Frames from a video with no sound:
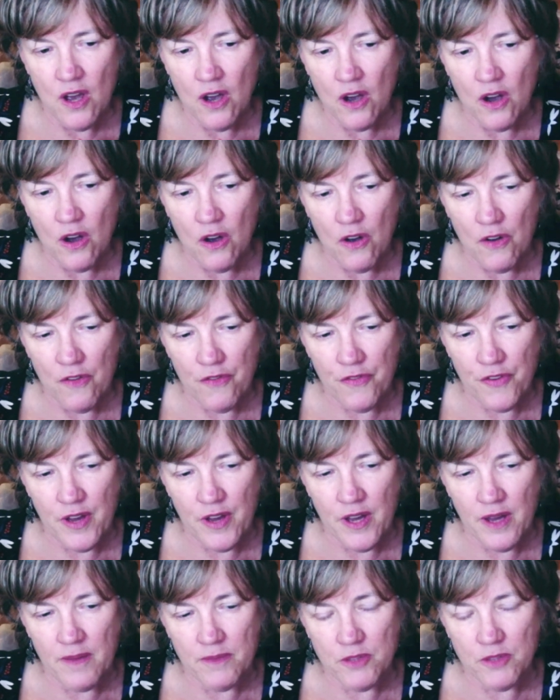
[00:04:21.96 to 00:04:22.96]
of
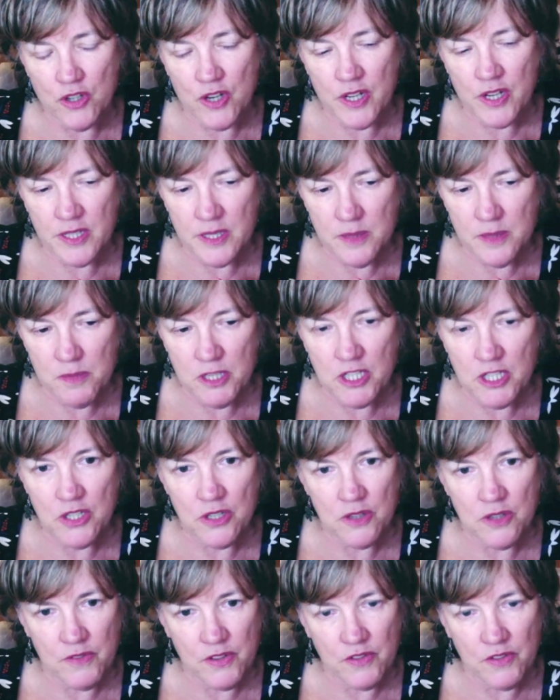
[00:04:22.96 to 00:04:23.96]
transmission
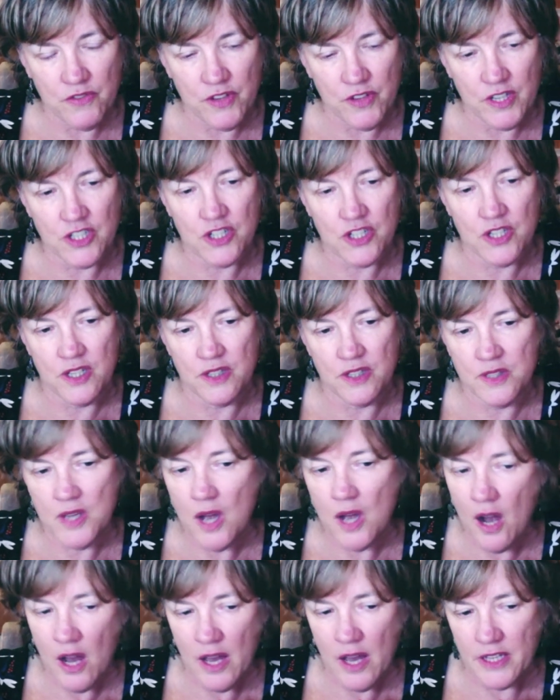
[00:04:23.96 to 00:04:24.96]
of infection is
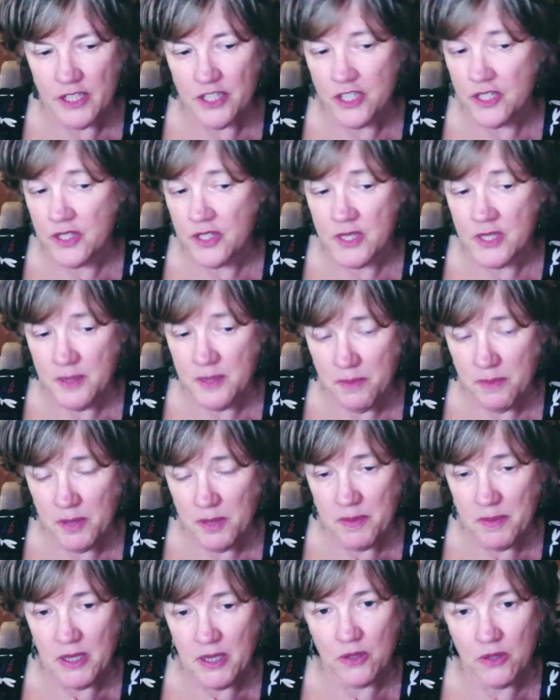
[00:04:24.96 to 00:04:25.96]
higher, just simply
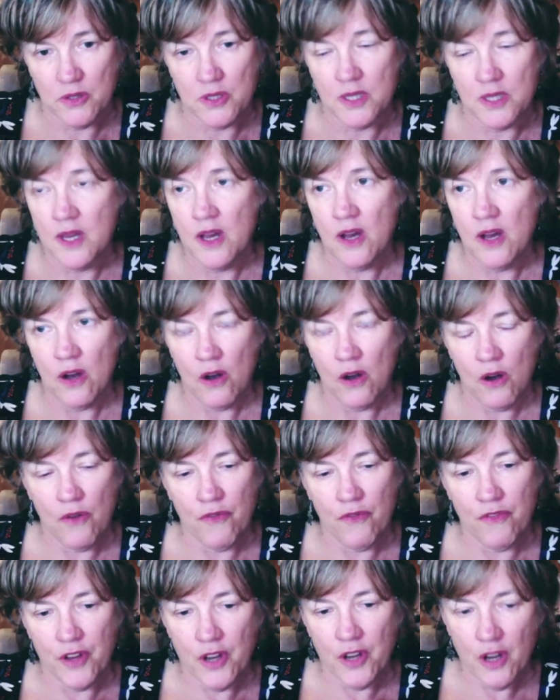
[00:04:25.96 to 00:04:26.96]
because
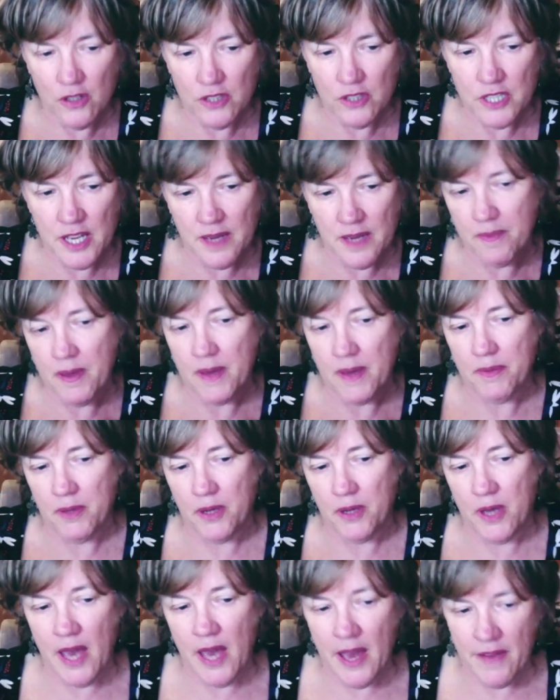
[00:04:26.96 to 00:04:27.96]
of the contact people
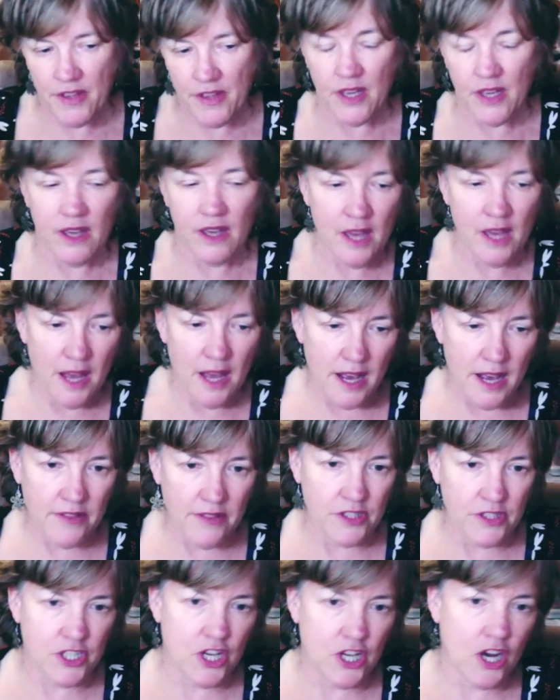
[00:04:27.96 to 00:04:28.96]
are having and
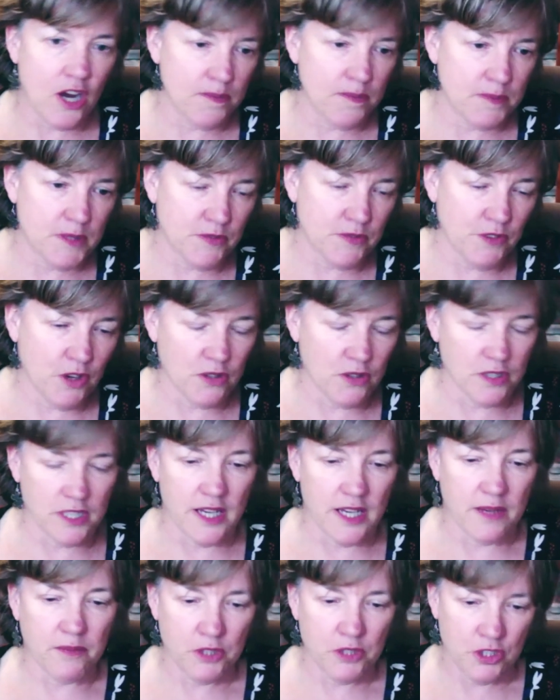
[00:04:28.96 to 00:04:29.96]
the types of
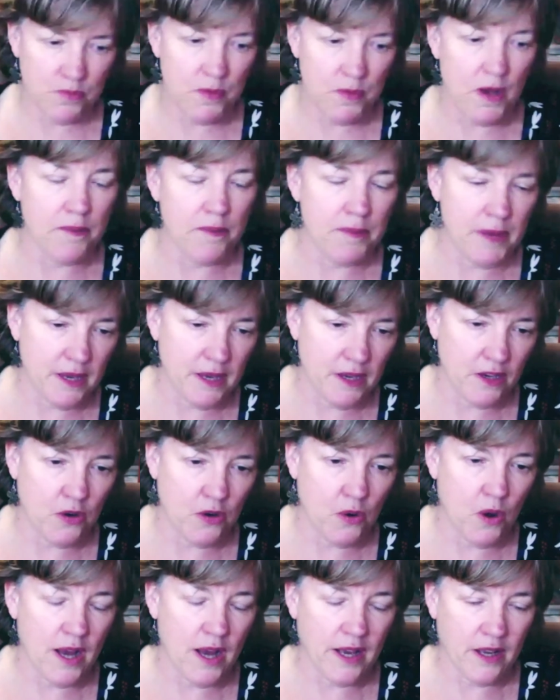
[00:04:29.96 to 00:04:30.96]
contact, which might be at
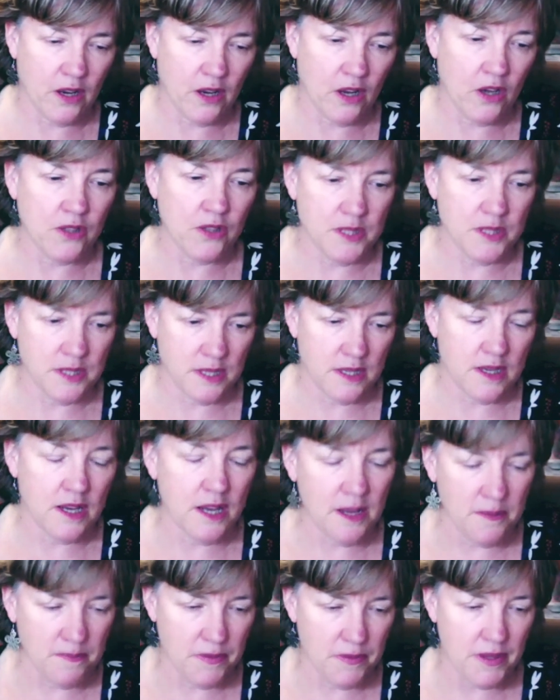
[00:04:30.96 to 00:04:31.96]
quite close
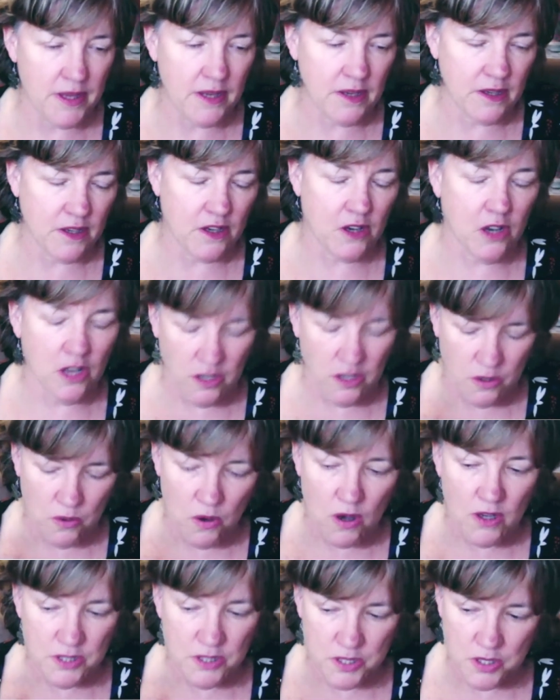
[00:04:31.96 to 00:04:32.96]
in a
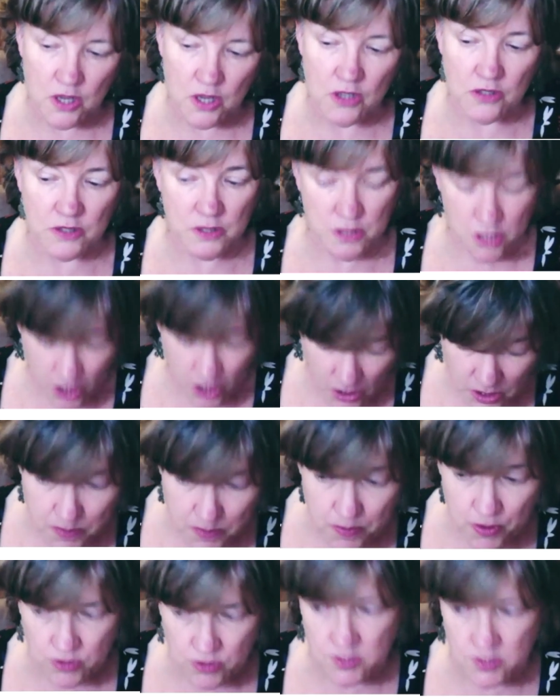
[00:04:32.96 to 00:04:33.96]
close
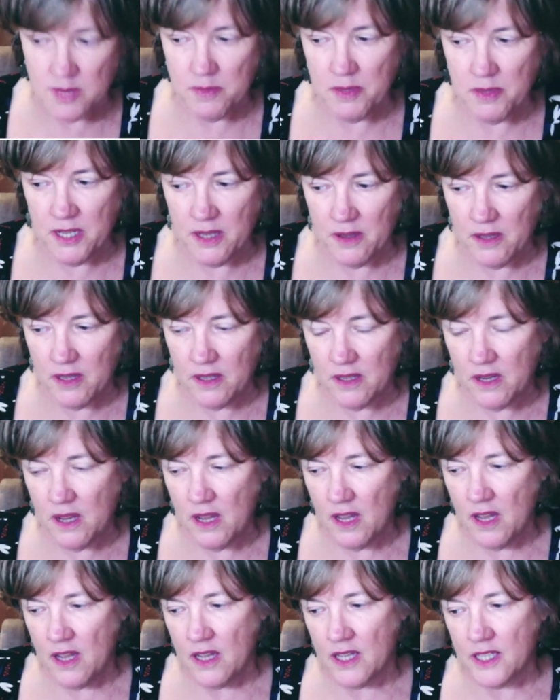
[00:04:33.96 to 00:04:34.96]
proximity. And
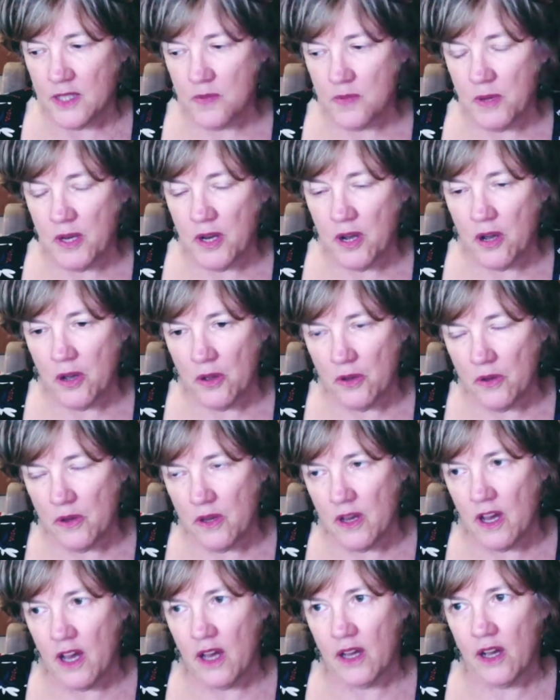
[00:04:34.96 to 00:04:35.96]
as we know,
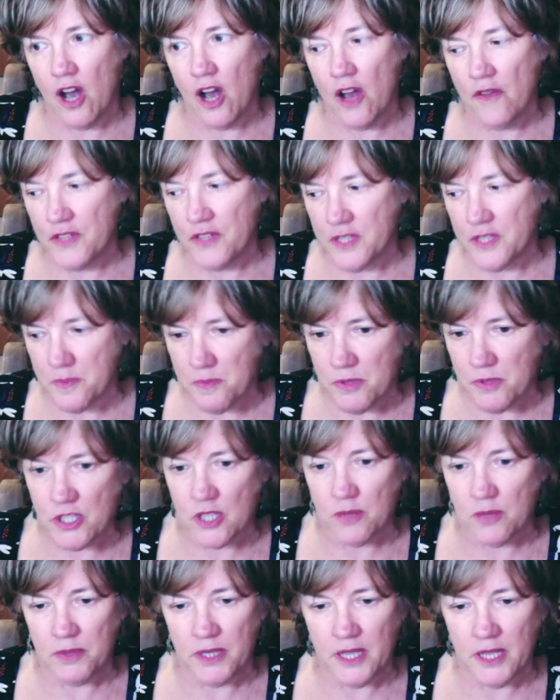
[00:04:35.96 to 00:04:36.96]
COVID is
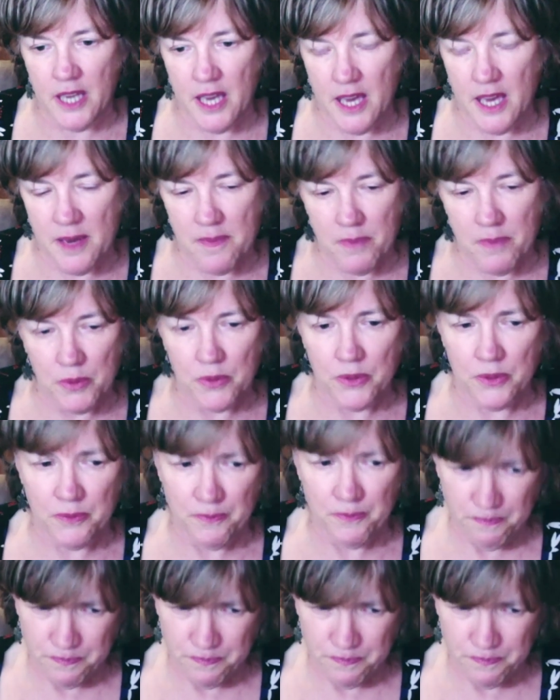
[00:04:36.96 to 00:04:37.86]
predominantly airborne.